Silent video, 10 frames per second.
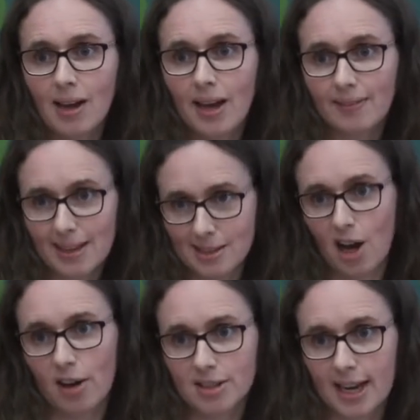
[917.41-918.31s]
in this
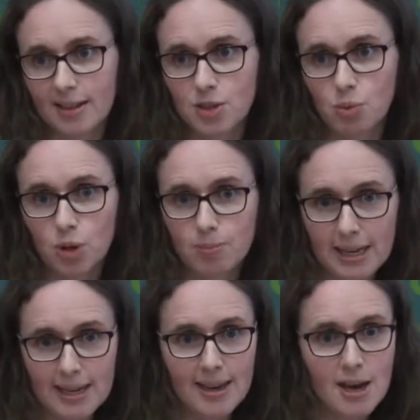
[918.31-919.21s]
context would
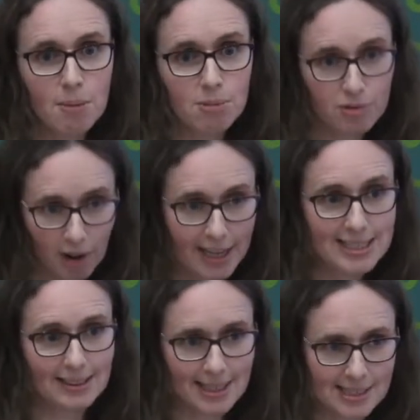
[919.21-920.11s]
be
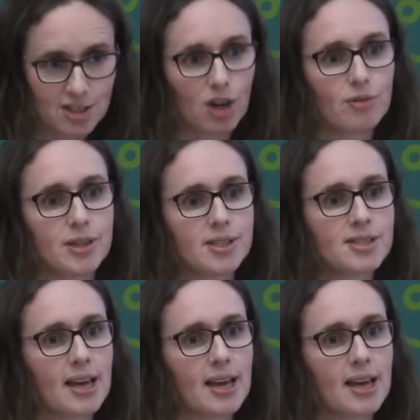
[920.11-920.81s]
providing this service